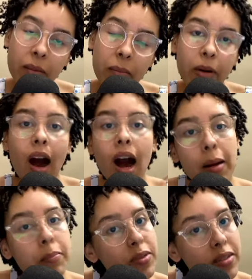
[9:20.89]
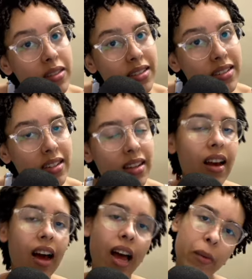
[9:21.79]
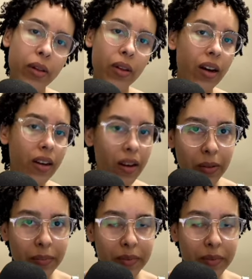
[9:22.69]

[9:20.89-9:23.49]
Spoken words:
perhaps, I will not go.